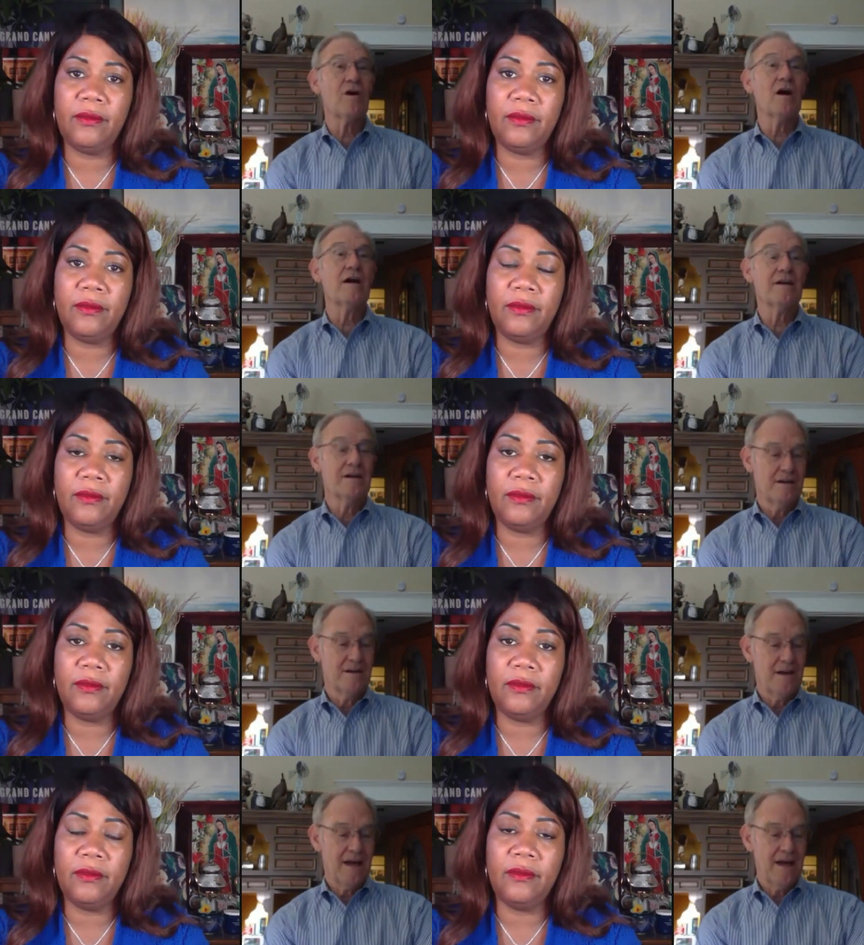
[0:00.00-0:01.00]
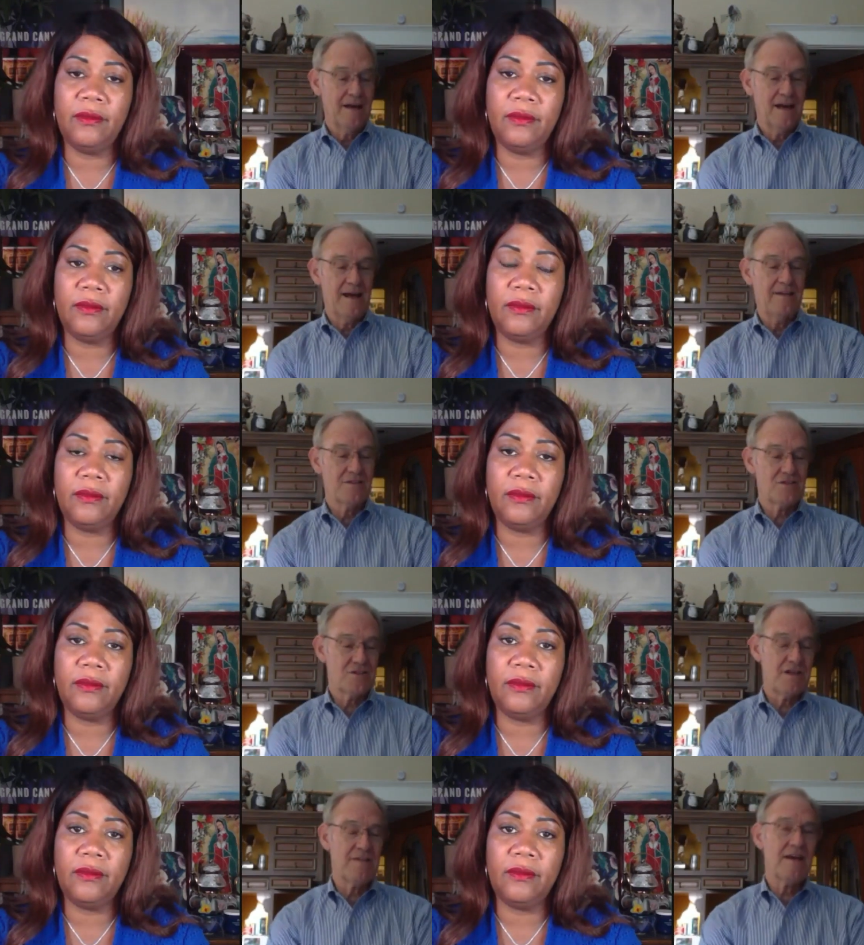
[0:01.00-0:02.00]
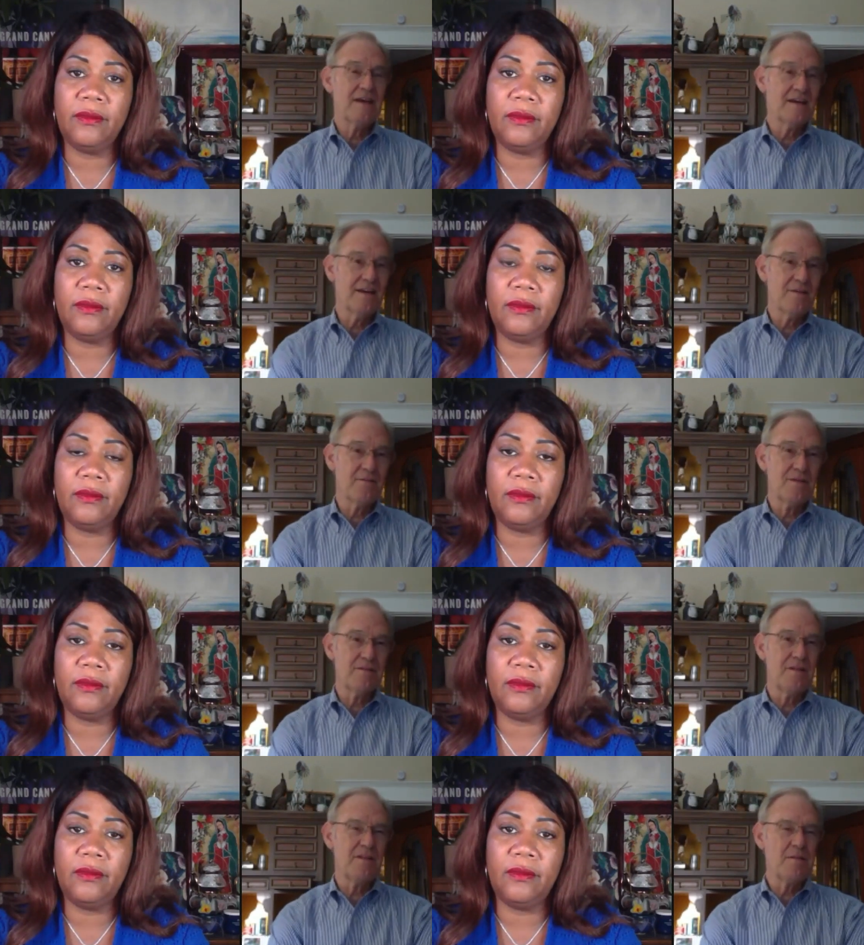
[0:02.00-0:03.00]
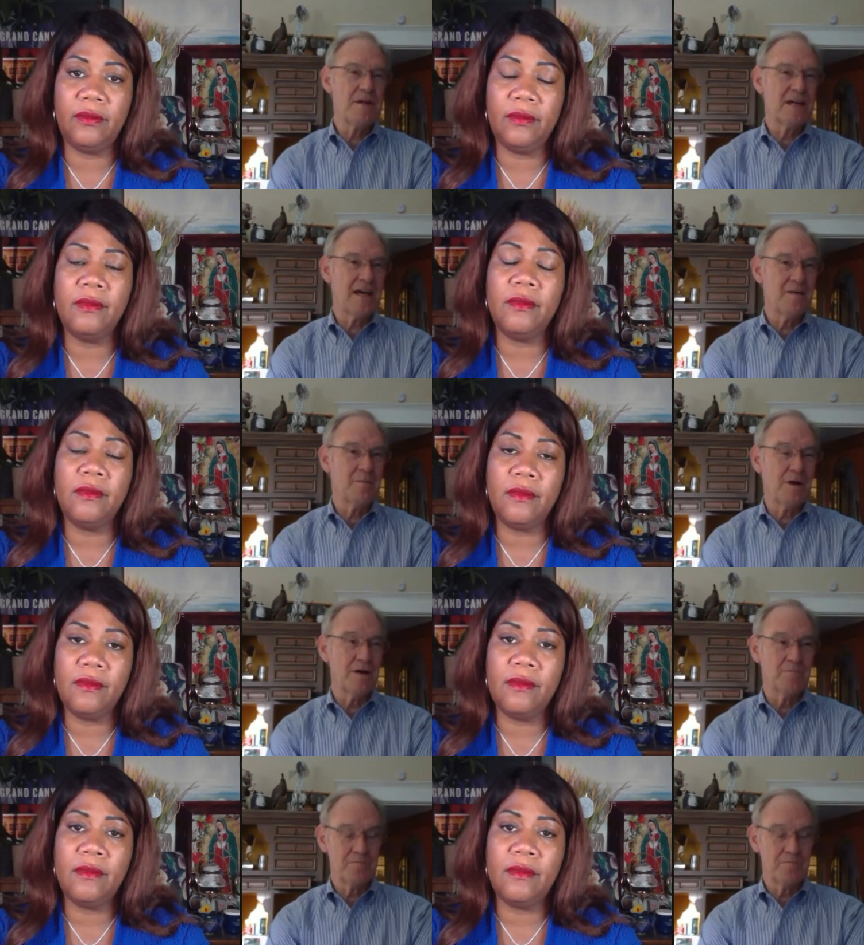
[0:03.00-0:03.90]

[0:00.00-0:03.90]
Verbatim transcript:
Speaker 1: on." and and then they uh, then they became uh,